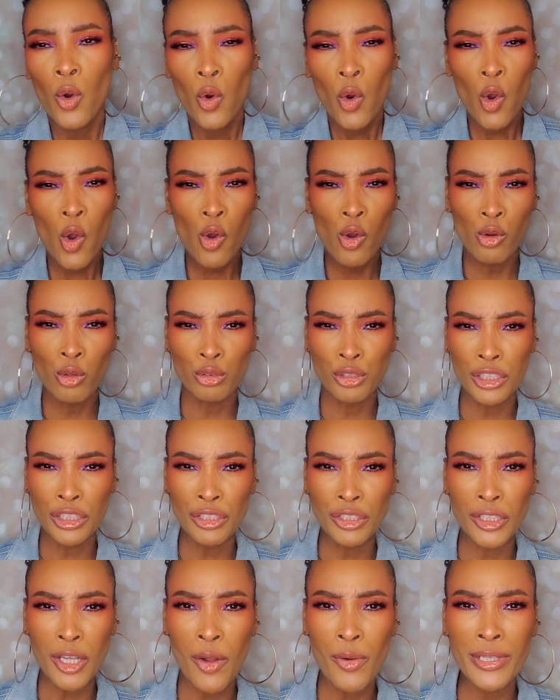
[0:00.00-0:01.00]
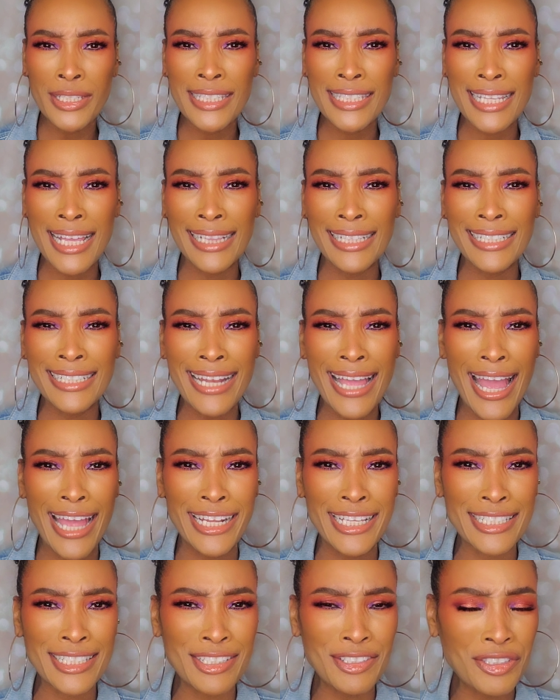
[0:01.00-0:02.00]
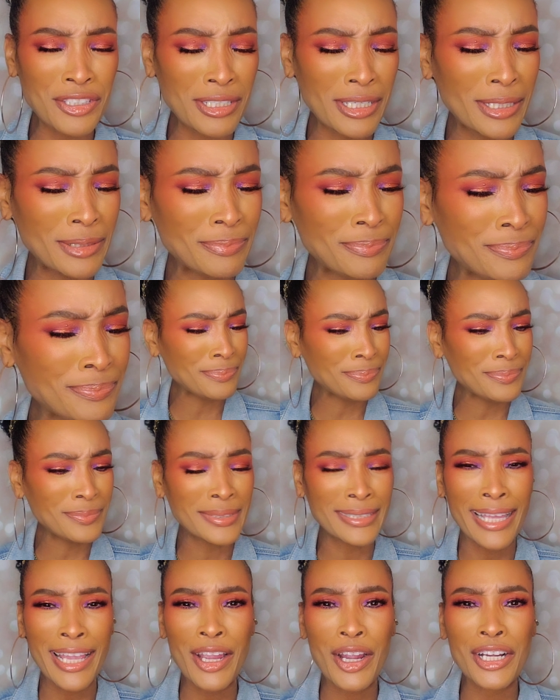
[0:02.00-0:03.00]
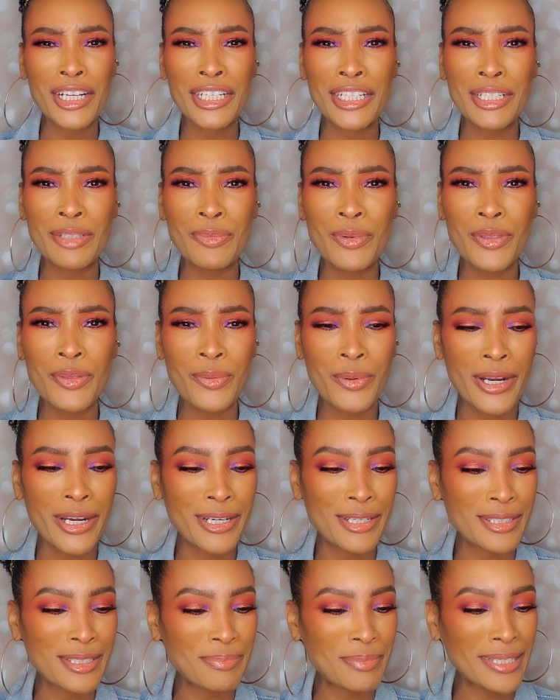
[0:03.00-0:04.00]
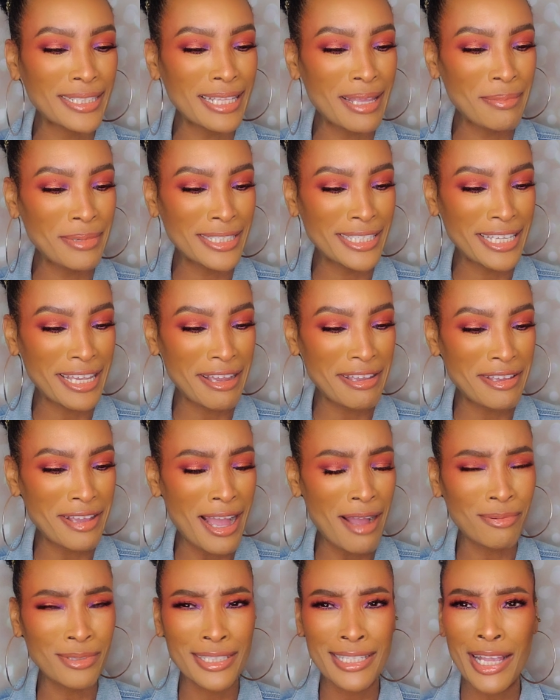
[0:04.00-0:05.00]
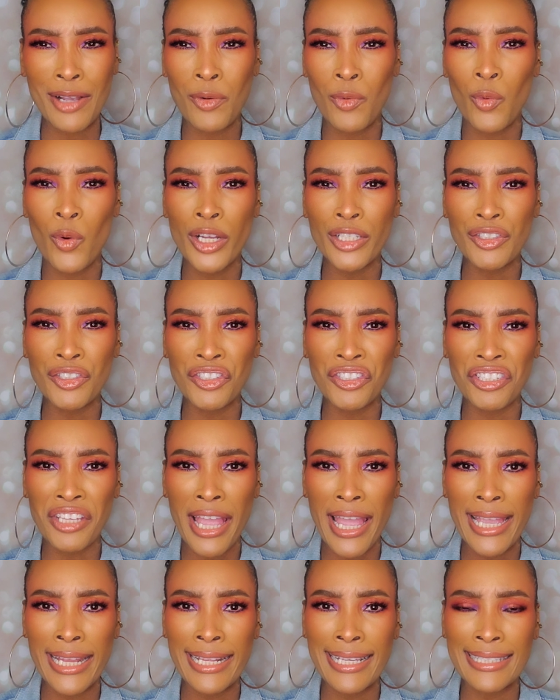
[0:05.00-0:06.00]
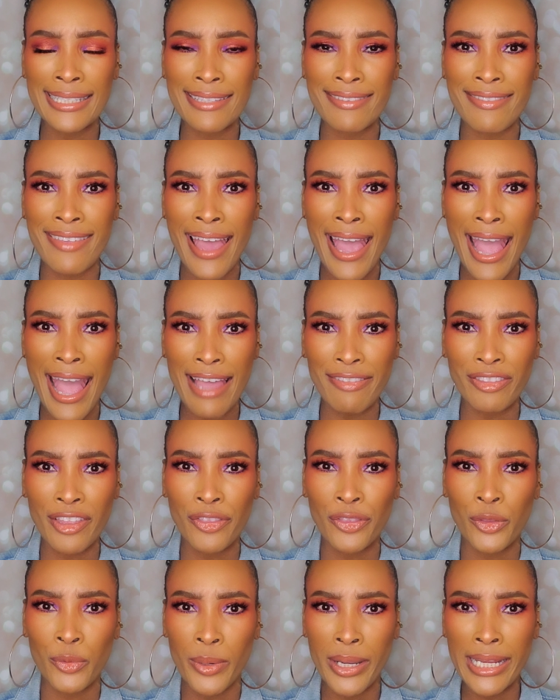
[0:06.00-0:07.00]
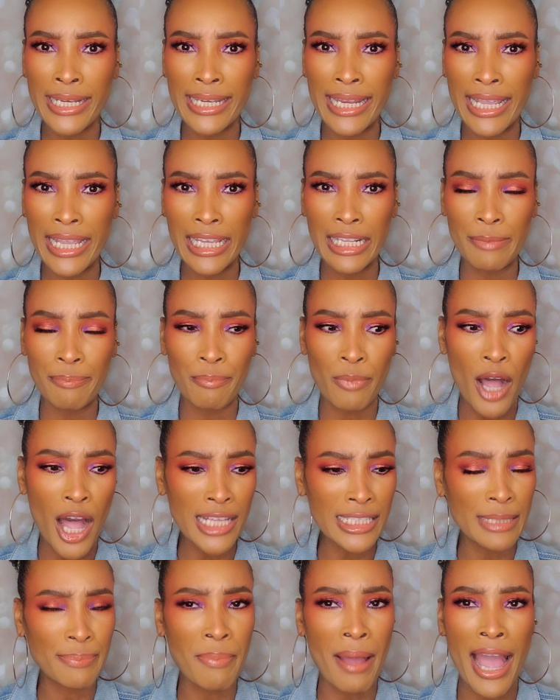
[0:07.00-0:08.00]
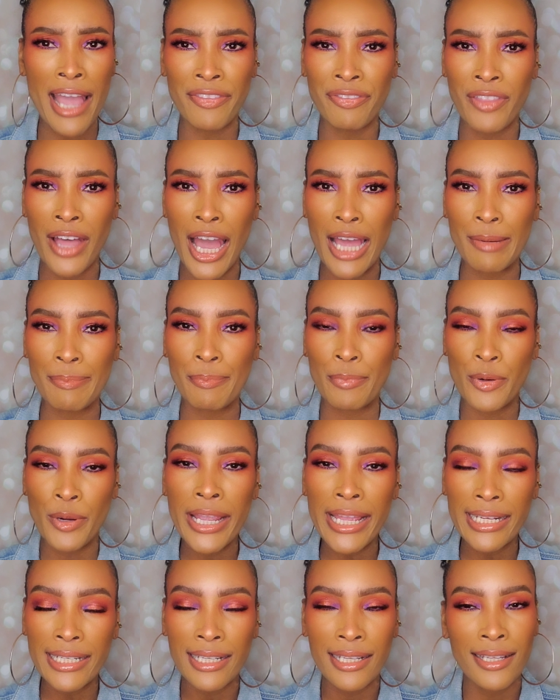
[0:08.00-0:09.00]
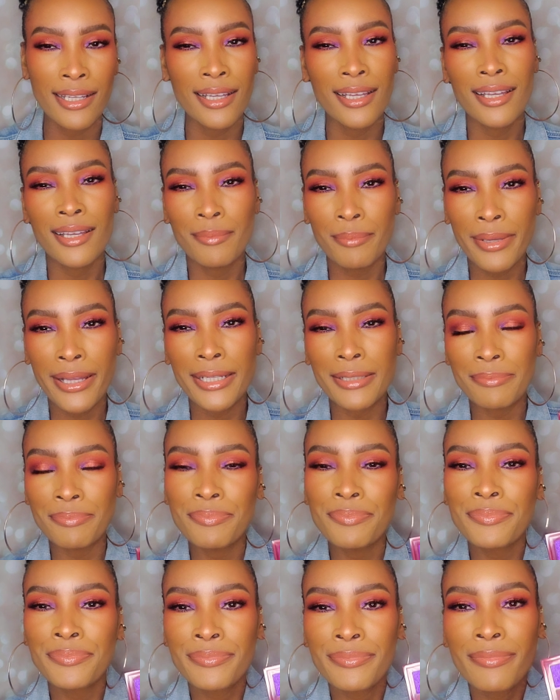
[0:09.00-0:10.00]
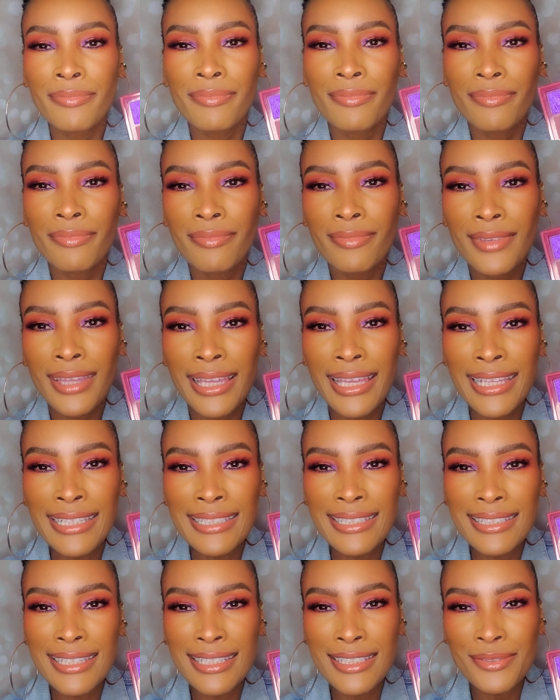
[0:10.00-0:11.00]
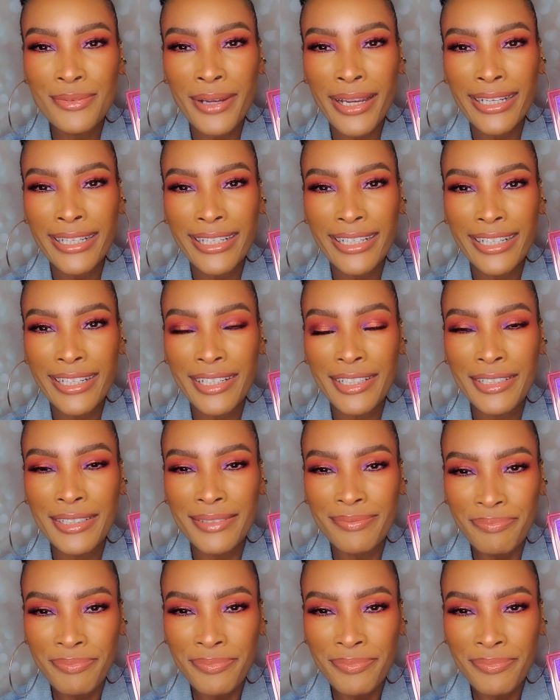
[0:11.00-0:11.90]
Woo, she sure is selling that, isn't she? They are good with words. But let me tell you, I was like, what shade is that? The 3D embossed python print? But it's this right here.